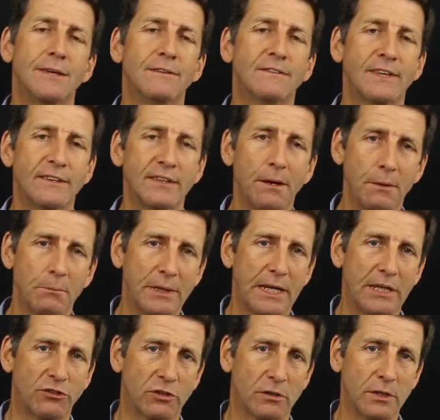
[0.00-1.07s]
Setting up the
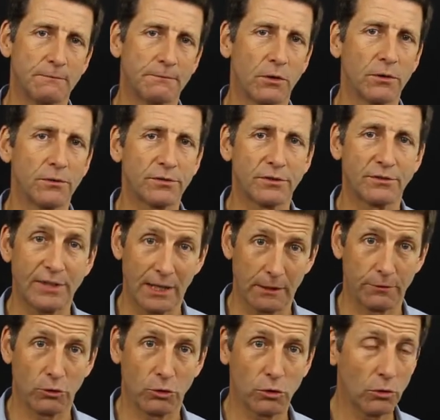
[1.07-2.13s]
mediation involves
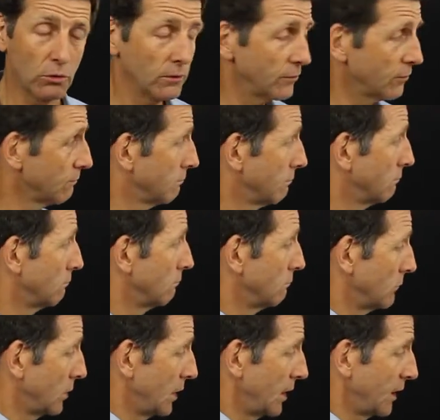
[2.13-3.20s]
telephone calls,
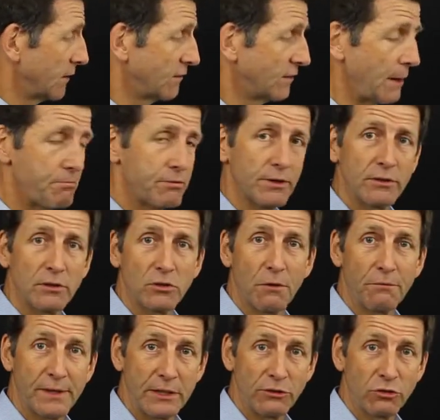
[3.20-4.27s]
separate
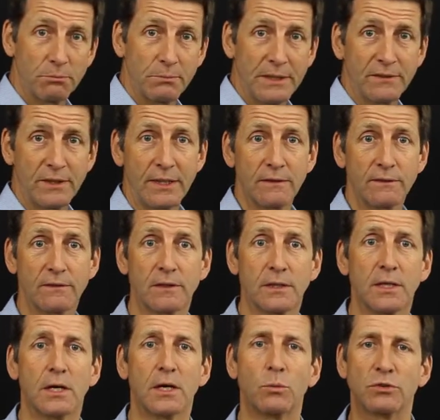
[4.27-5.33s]
confidential meetings,
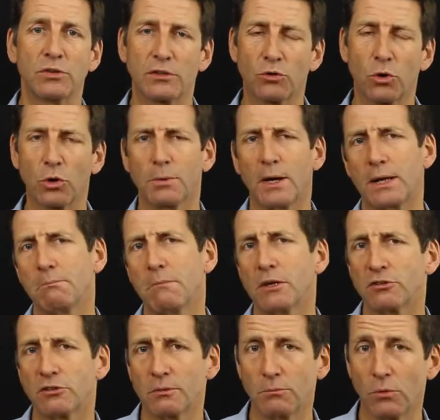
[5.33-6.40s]
which I talk about in
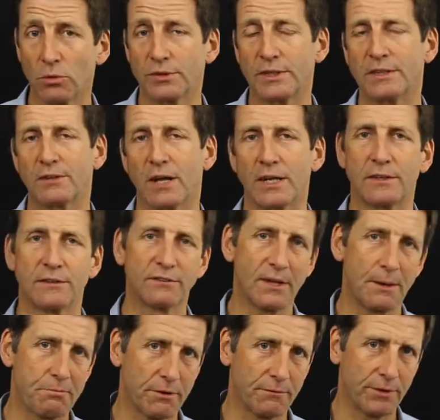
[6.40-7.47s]
much more detail in a
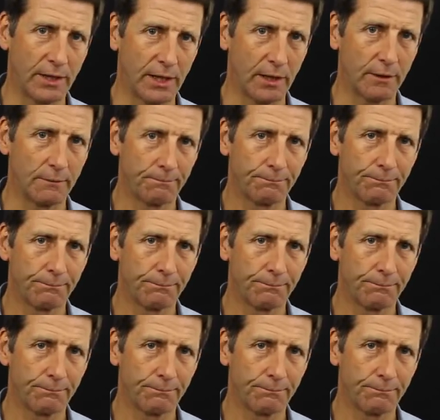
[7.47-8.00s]
separate video.